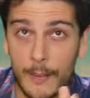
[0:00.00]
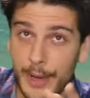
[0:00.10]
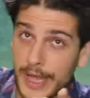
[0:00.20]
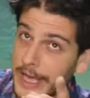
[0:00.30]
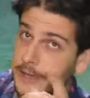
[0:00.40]

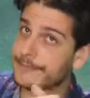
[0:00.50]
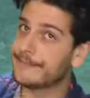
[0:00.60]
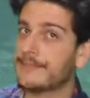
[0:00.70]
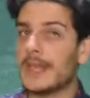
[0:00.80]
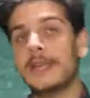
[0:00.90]
but hey,
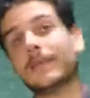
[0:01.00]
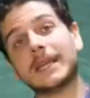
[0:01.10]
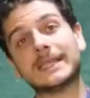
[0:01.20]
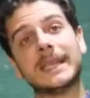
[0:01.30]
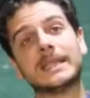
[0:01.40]
it
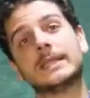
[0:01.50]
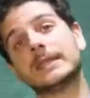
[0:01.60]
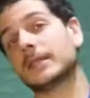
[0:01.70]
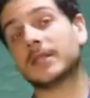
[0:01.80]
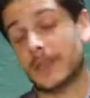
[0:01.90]
makes sense
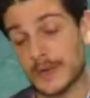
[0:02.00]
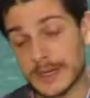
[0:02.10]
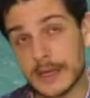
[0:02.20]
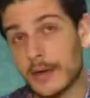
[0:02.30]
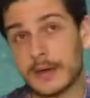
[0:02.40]
seeing as the
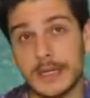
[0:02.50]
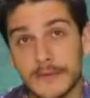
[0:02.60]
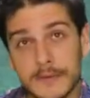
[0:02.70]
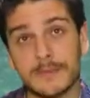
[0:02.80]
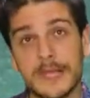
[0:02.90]
US can't
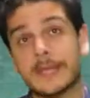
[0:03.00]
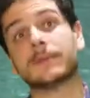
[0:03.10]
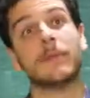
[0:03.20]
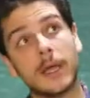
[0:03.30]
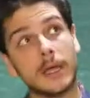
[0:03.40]
even make its
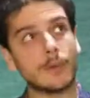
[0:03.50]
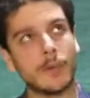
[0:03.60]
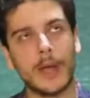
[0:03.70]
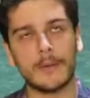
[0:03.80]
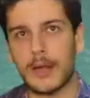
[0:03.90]
mind up
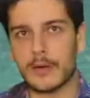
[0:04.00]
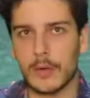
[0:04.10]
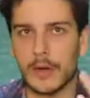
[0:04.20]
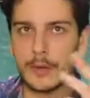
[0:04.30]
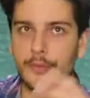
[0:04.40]
about
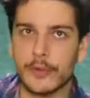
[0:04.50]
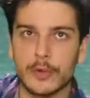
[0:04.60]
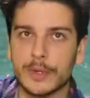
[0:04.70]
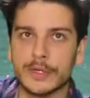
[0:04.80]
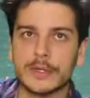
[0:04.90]
marijuana
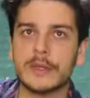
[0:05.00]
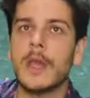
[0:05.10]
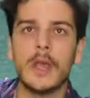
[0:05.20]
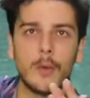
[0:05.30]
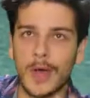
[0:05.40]
prohibition.
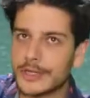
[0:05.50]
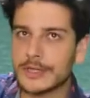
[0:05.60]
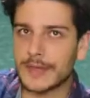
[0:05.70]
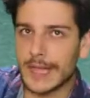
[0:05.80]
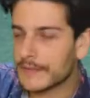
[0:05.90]
Why
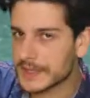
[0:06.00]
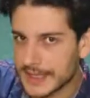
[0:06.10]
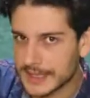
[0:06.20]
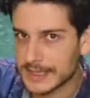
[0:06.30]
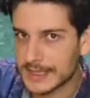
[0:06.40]
should they have the
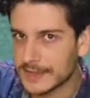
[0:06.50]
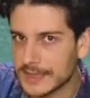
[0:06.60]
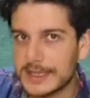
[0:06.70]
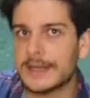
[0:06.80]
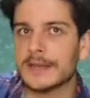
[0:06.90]

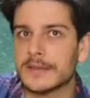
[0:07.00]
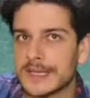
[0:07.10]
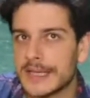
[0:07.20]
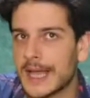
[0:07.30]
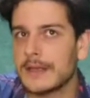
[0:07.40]
sensitivity and
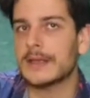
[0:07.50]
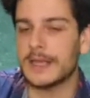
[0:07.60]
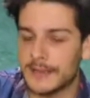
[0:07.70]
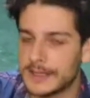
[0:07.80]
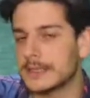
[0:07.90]
understanding
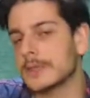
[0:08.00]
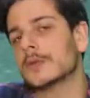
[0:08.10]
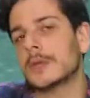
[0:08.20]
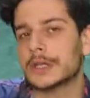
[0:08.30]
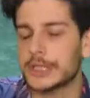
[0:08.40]
in this
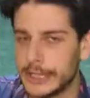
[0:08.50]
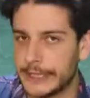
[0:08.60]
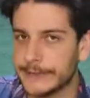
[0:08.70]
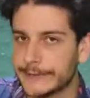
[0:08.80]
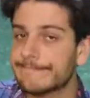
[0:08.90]
situation
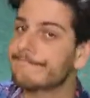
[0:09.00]
either?